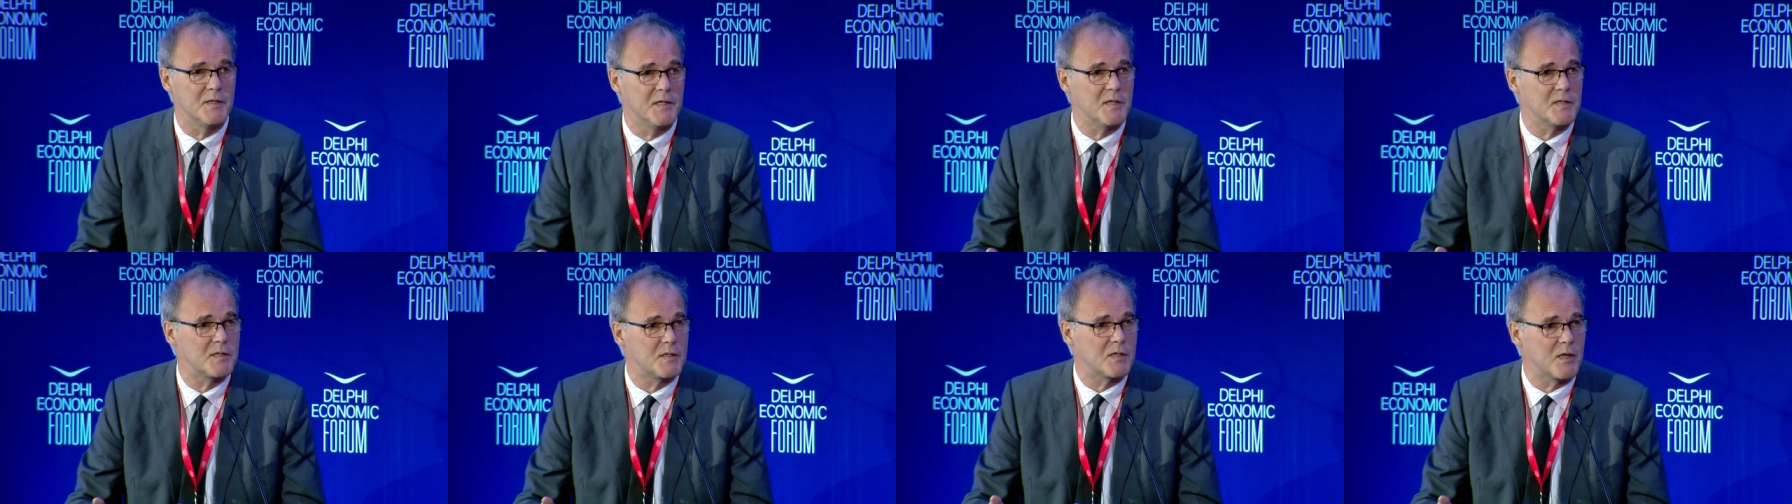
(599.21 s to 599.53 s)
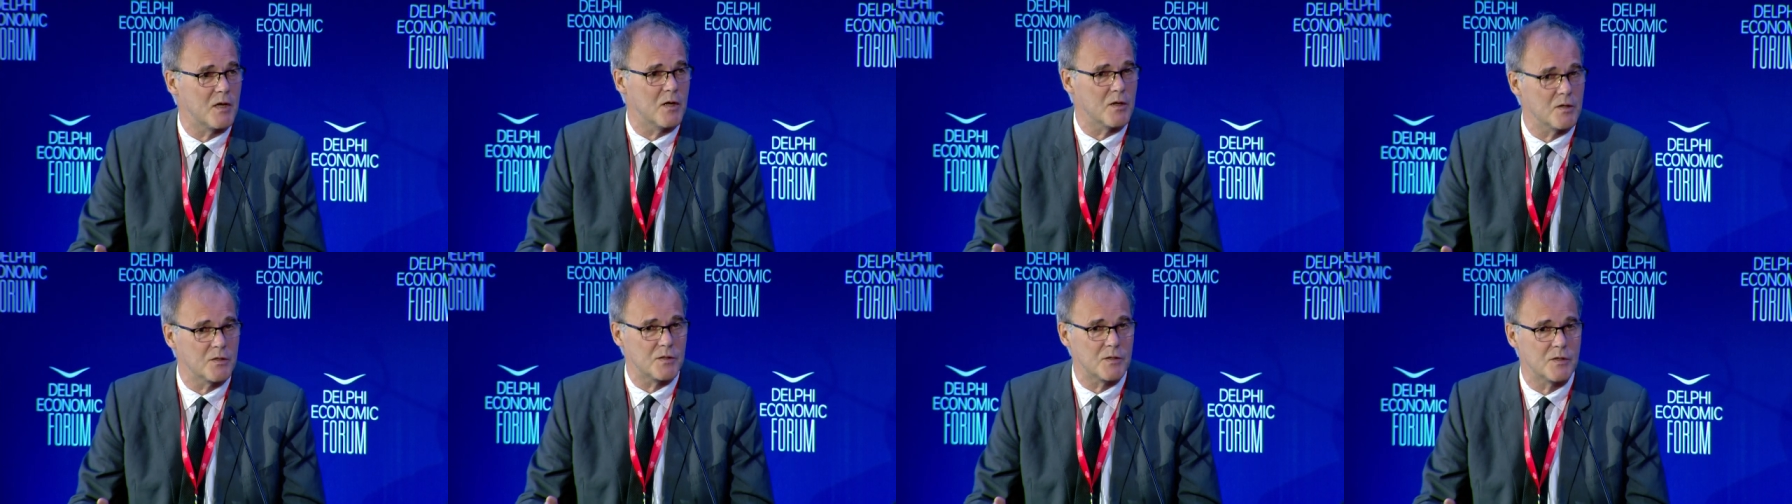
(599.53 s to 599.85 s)

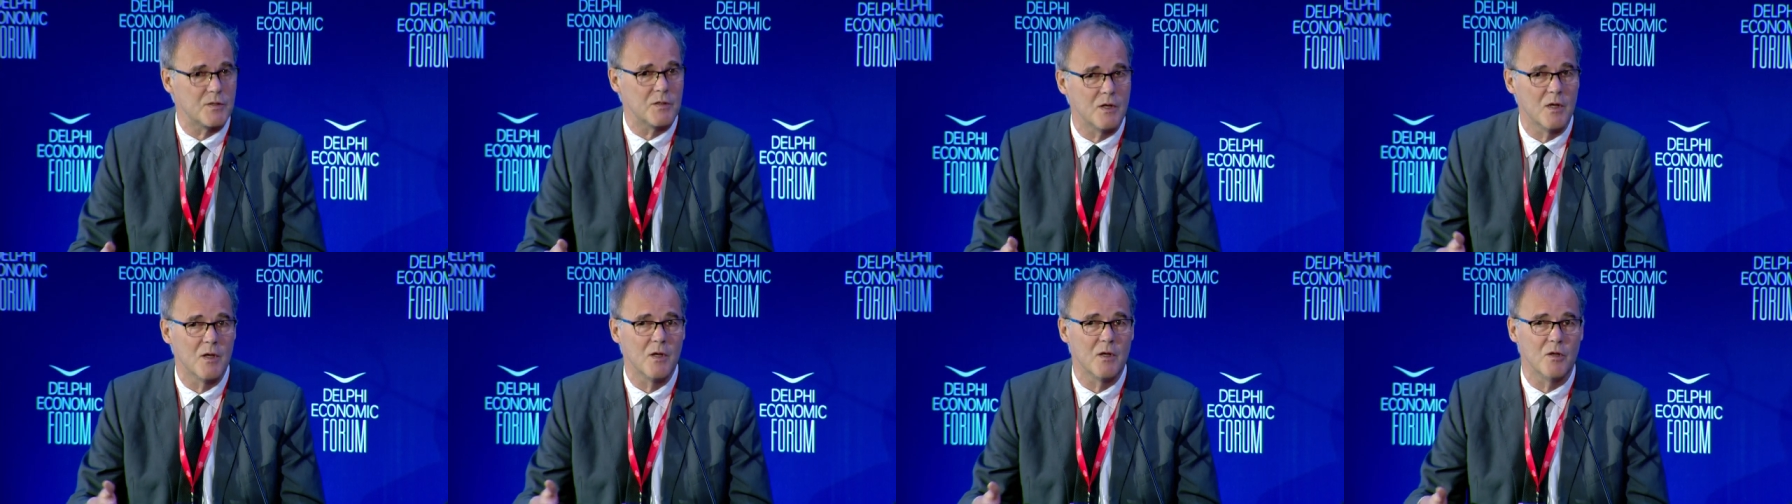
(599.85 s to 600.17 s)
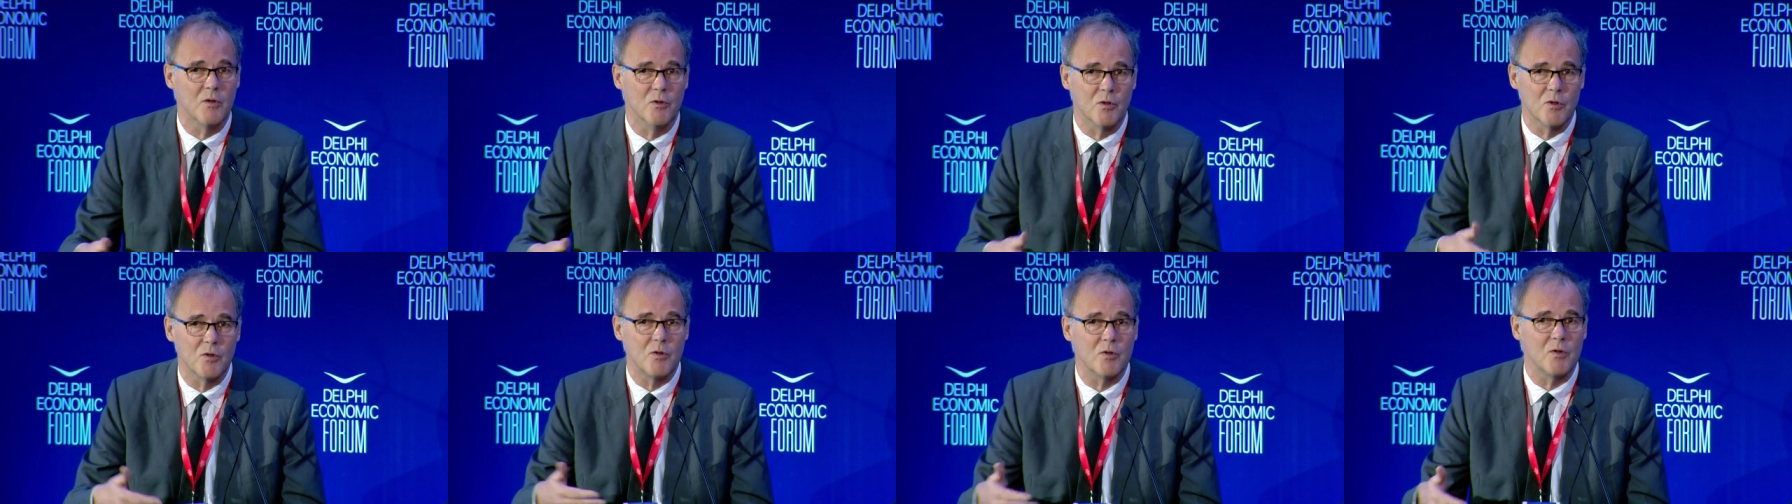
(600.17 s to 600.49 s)
discuss
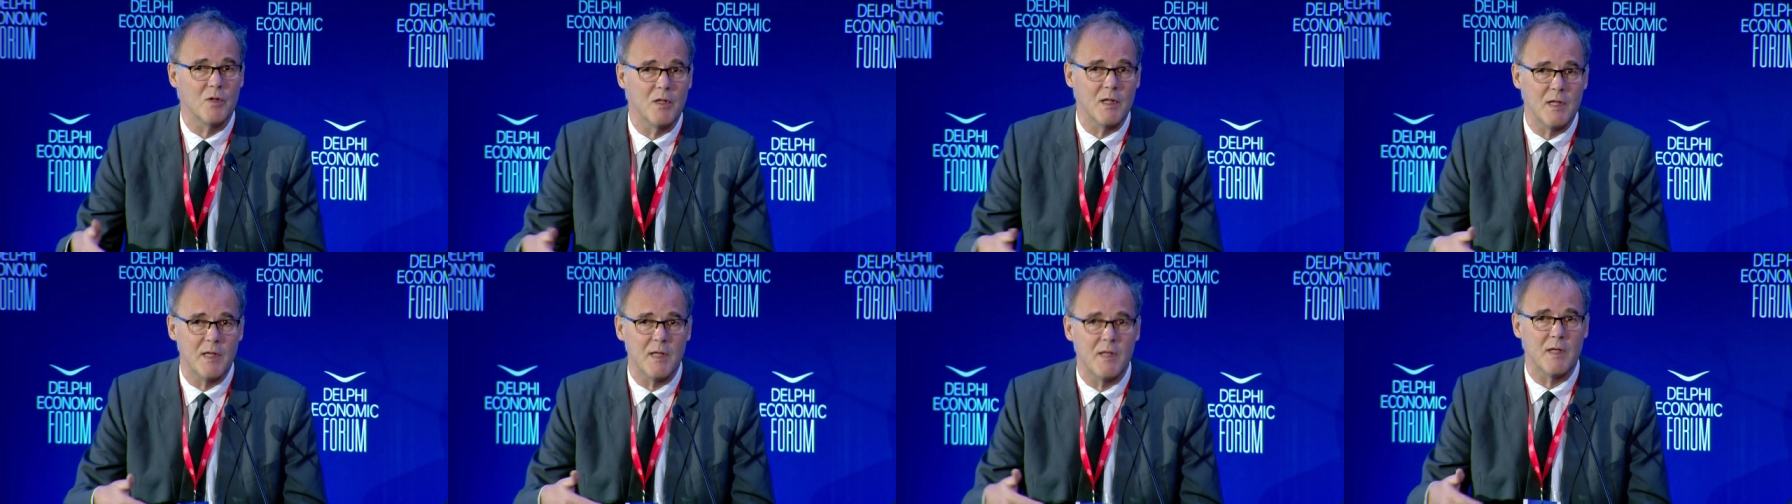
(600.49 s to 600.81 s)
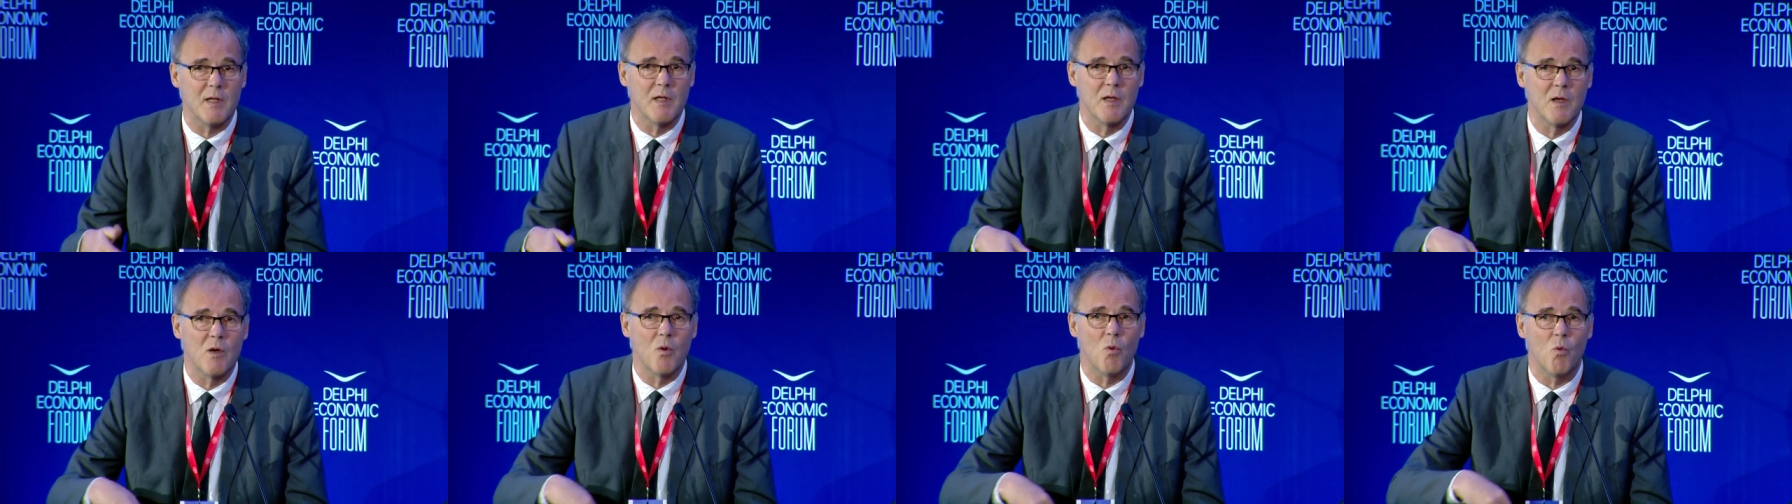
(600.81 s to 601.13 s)
not
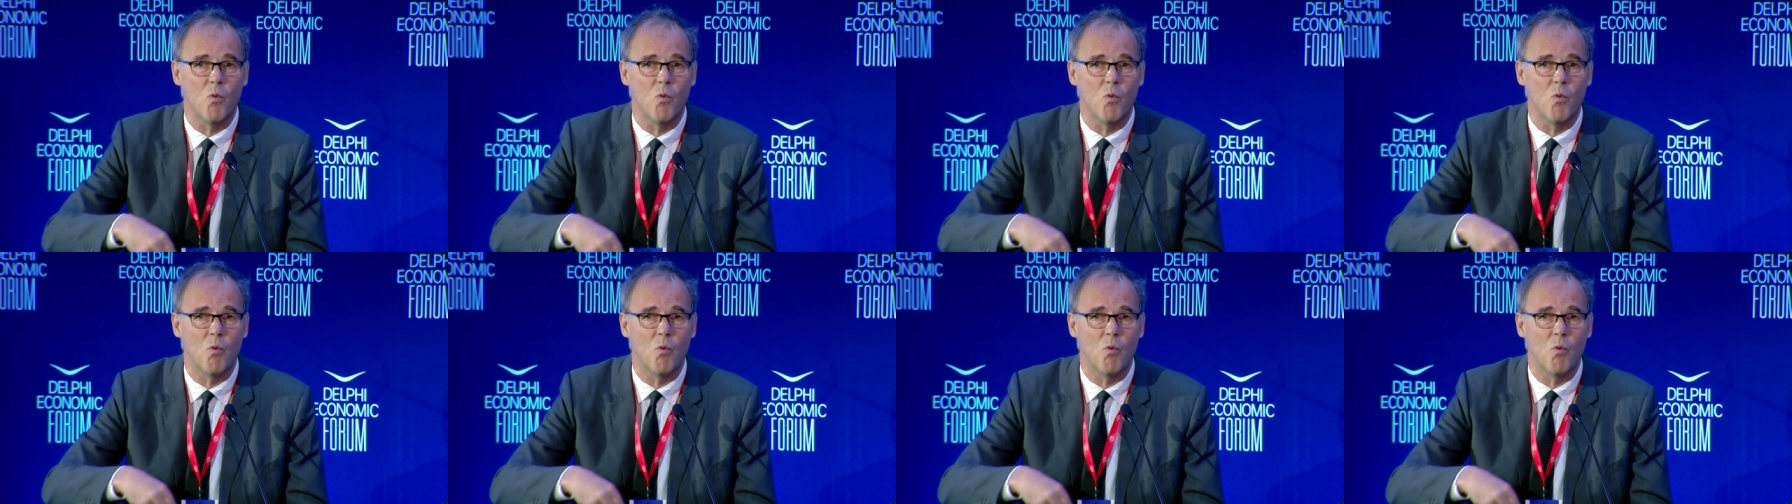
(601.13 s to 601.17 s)
only